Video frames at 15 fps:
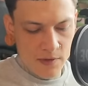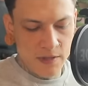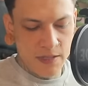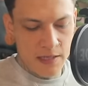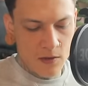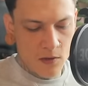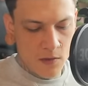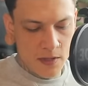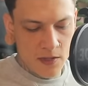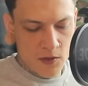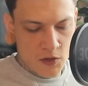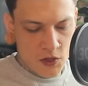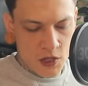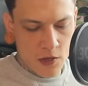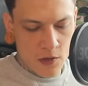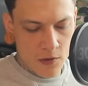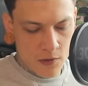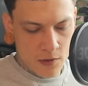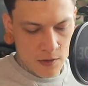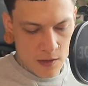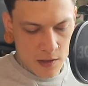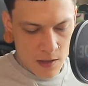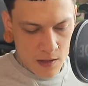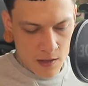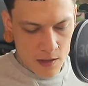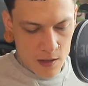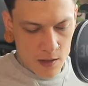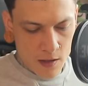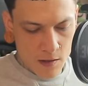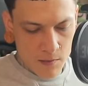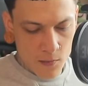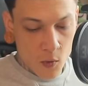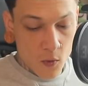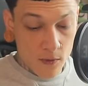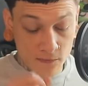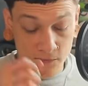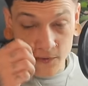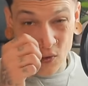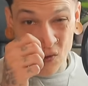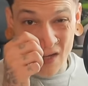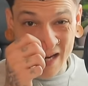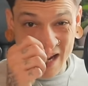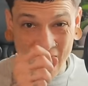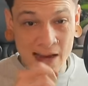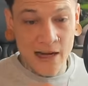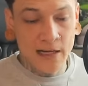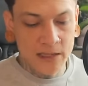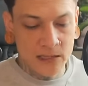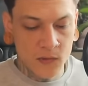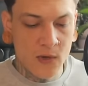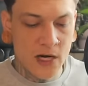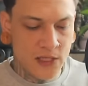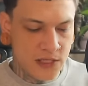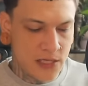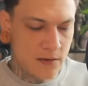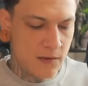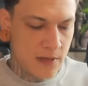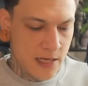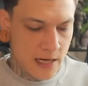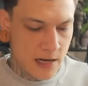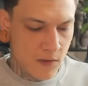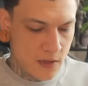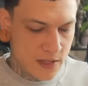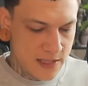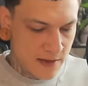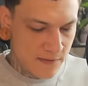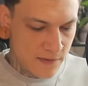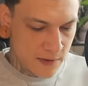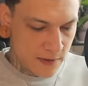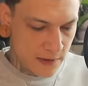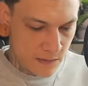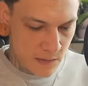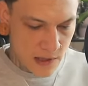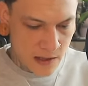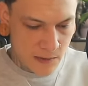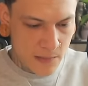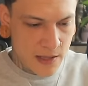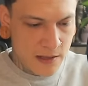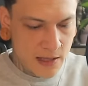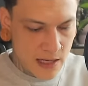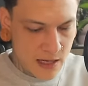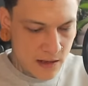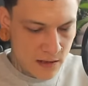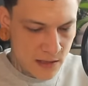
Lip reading: Leo in your chart or feel guided to watch that reading. I would definitely recommend that.